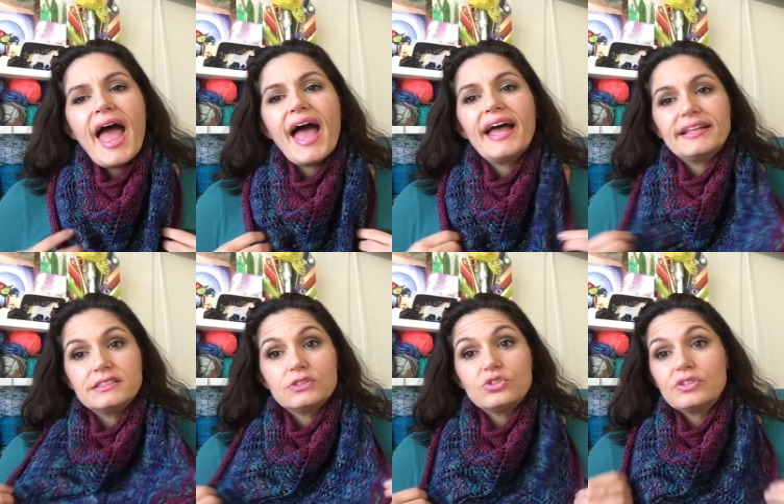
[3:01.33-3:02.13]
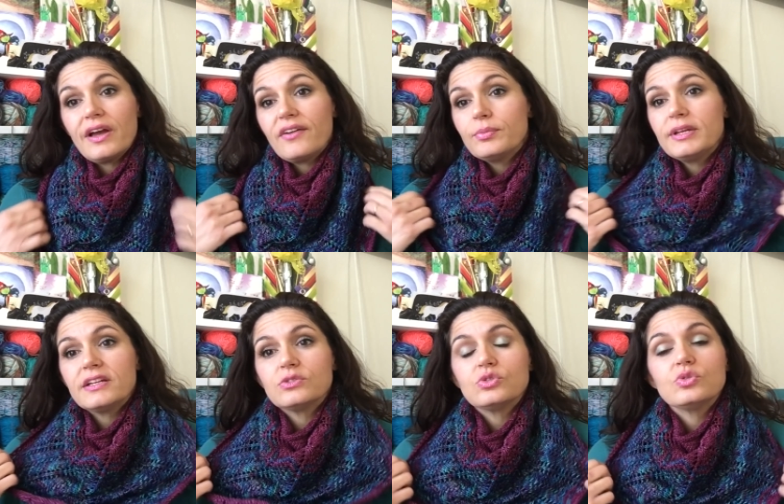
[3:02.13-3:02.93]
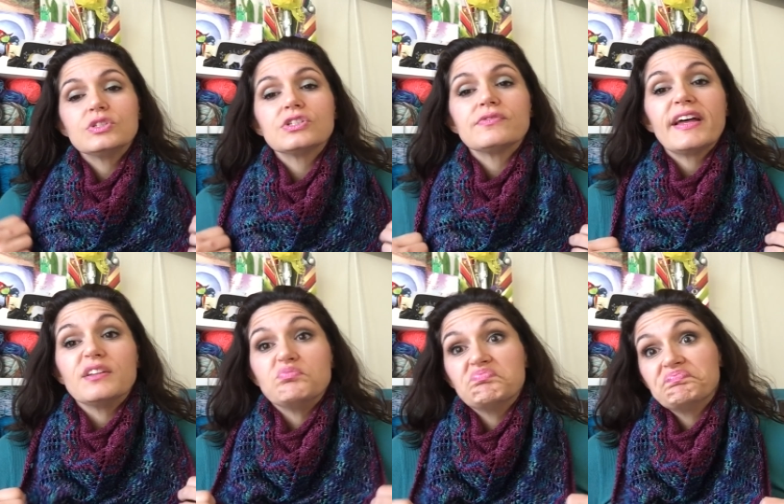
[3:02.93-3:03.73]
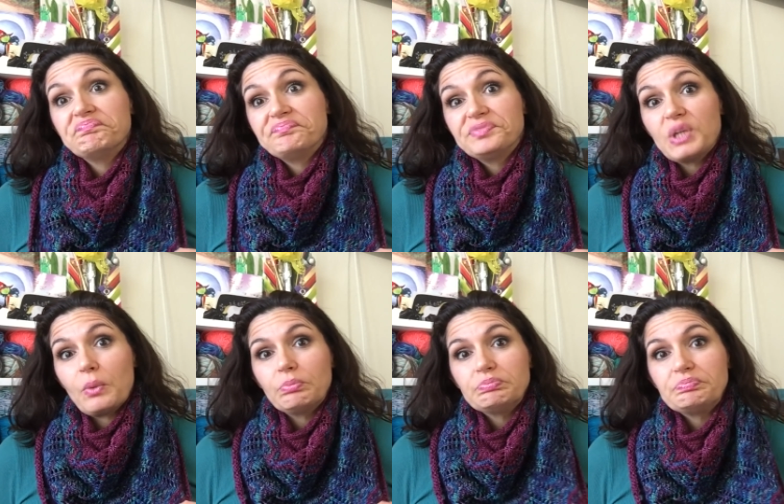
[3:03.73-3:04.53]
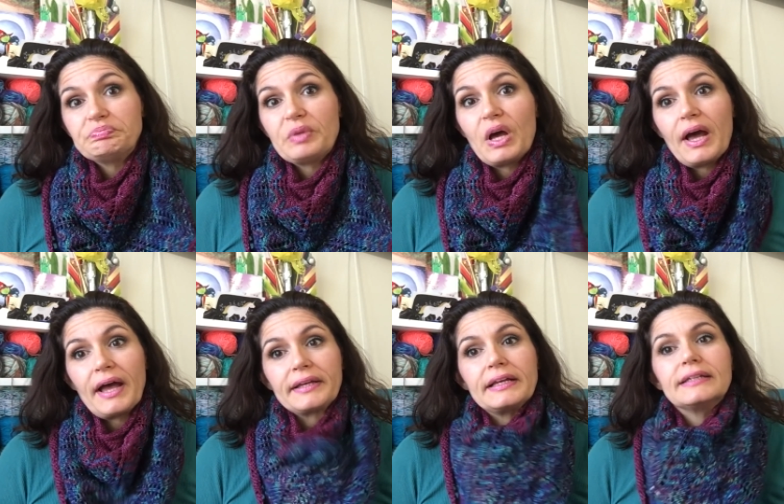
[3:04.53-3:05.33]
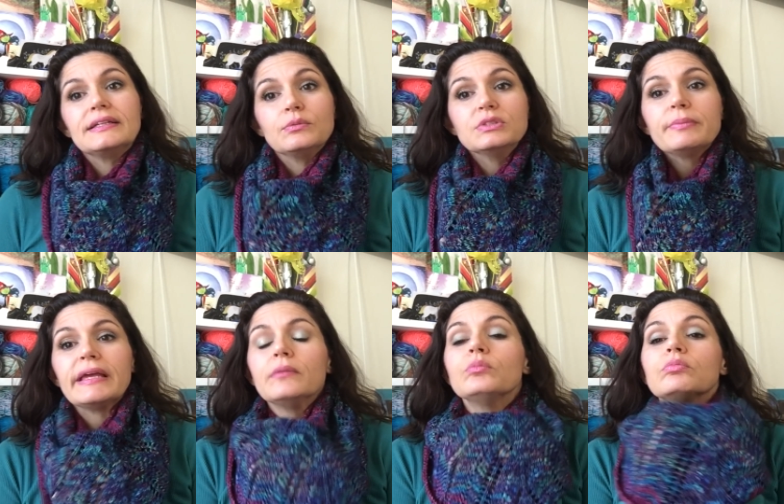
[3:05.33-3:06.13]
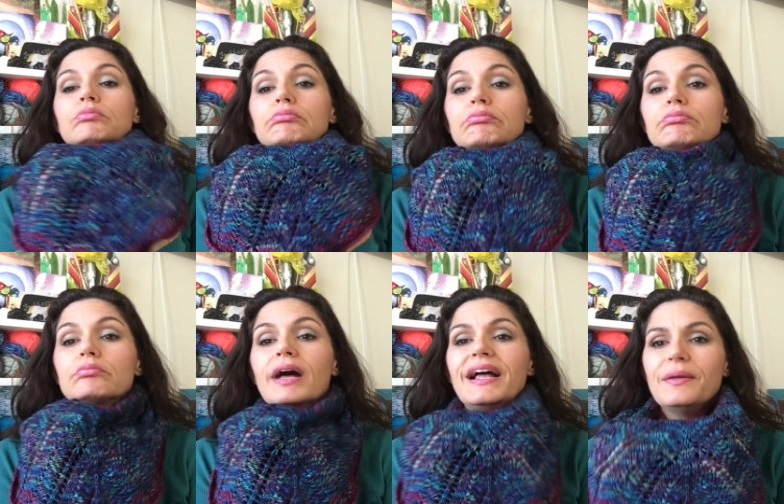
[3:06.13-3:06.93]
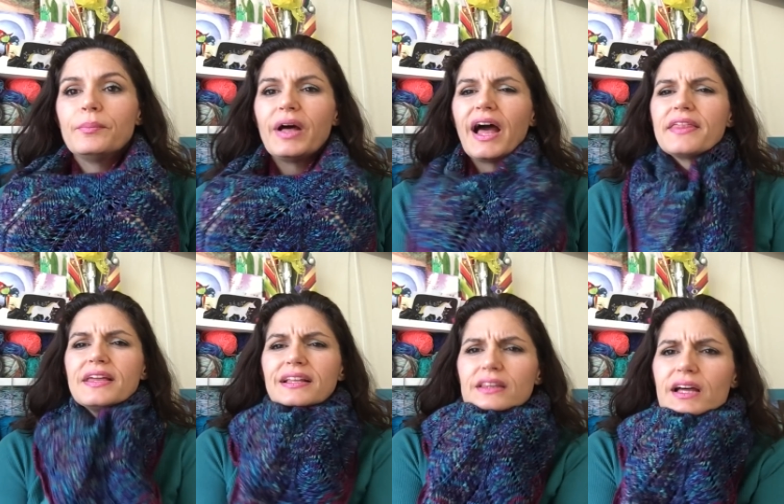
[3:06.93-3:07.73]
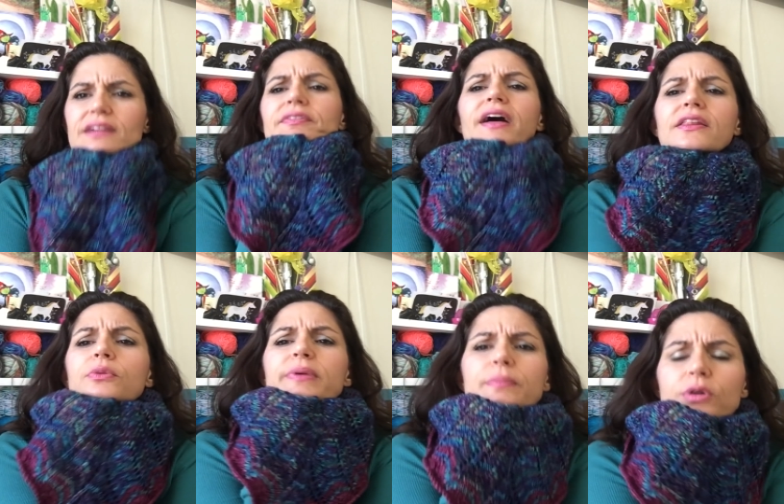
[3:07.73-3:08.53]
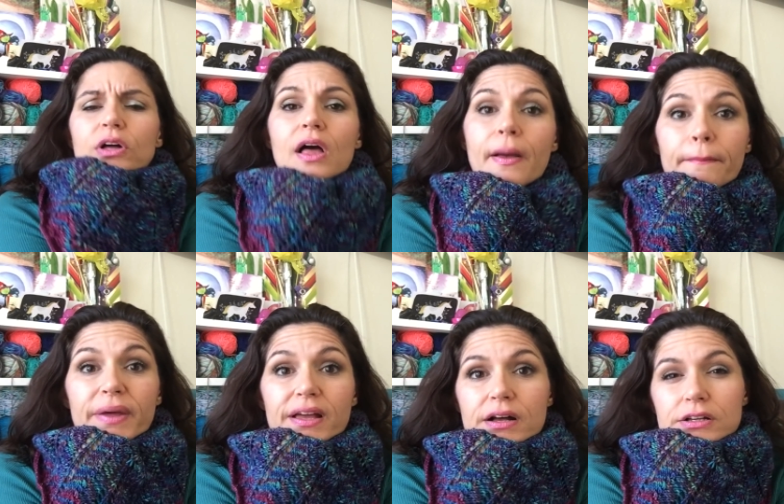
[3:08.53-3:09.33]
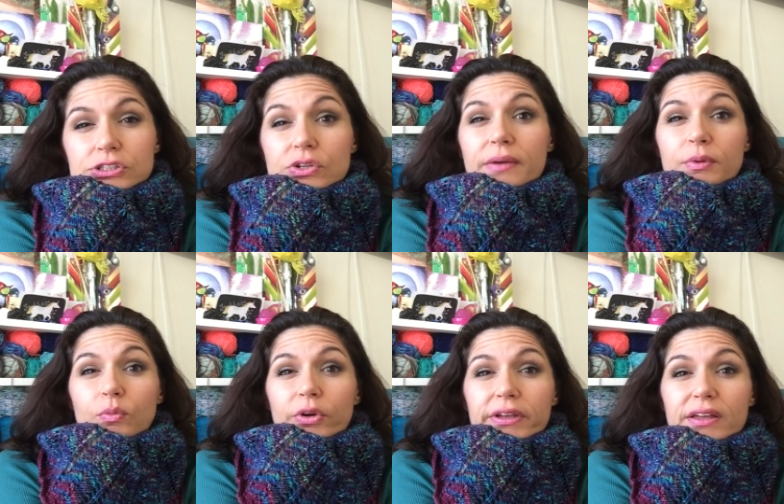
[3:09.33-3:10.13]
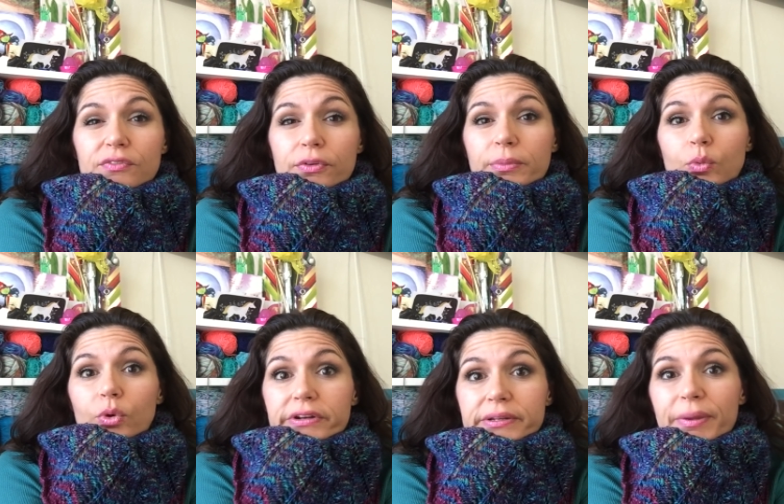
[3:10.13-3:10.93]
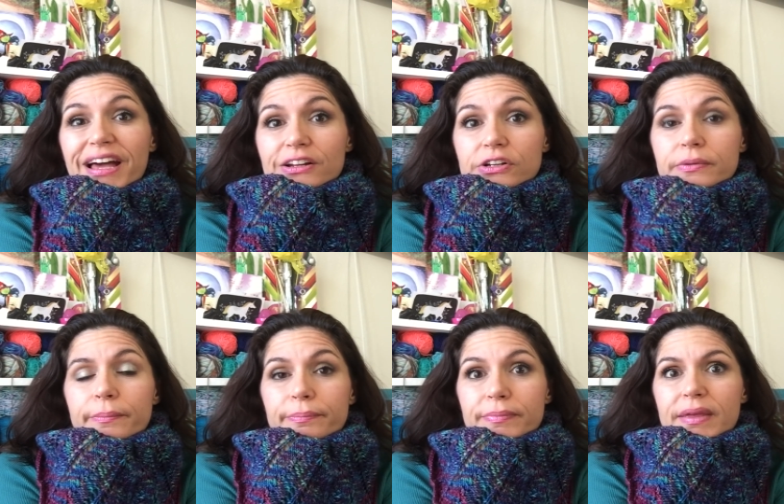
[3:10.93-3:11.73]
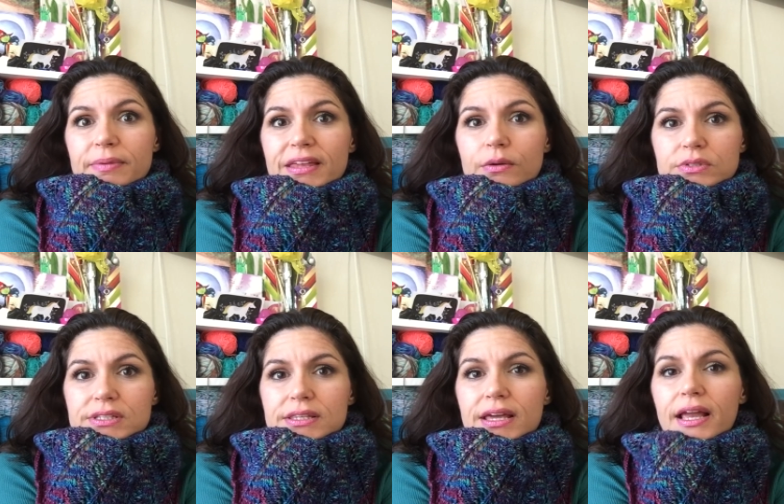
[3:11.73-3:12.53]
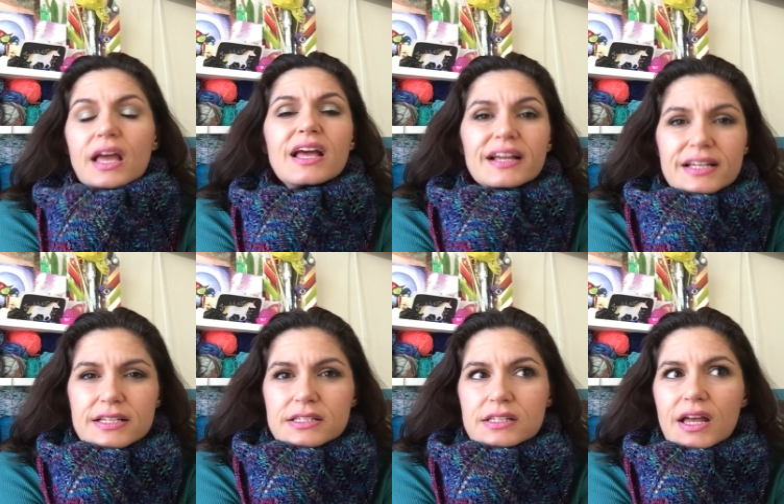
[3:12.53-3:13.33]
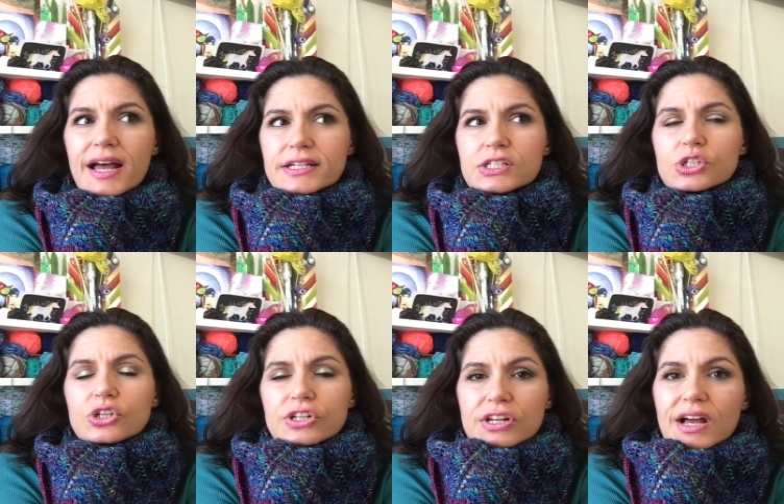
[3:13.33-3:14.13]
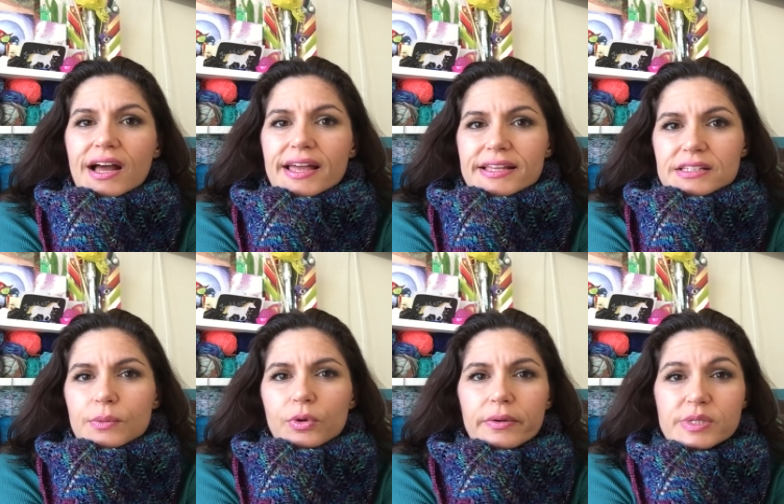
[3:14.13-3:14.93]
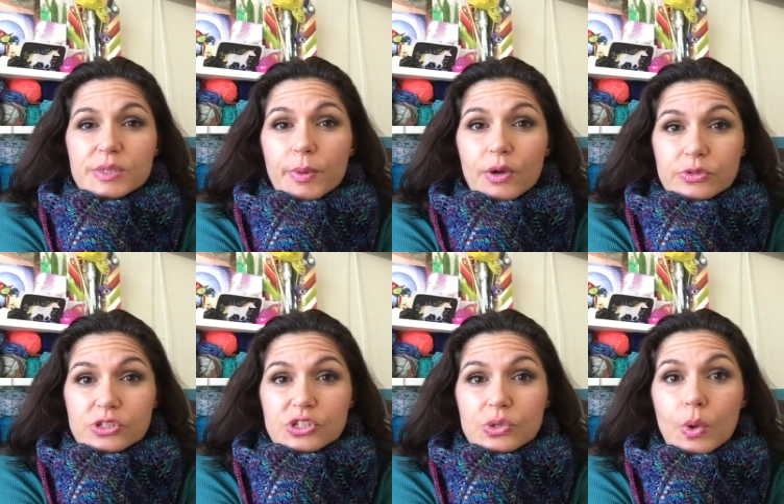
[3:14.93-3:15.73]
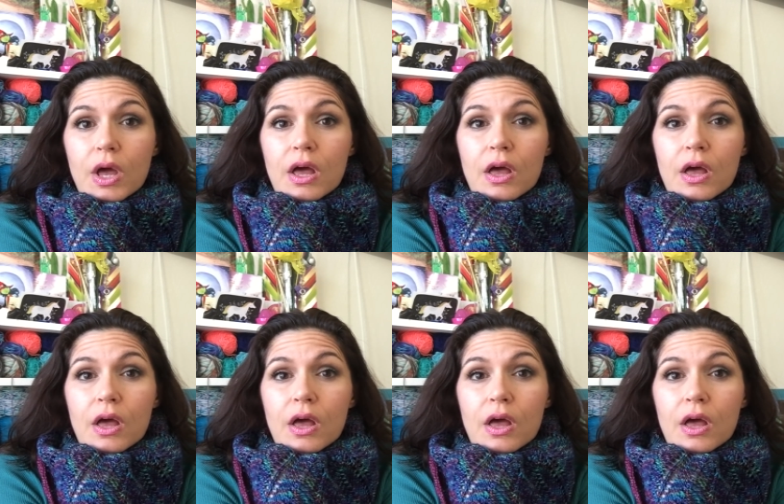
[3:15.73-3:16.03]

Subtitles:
and it turned out everybody else was doing just fine. So it was me. But I think a lot of other people might also have been working from the worded pattern. Maybe that was the thing, because I just could not end up where I was supposed to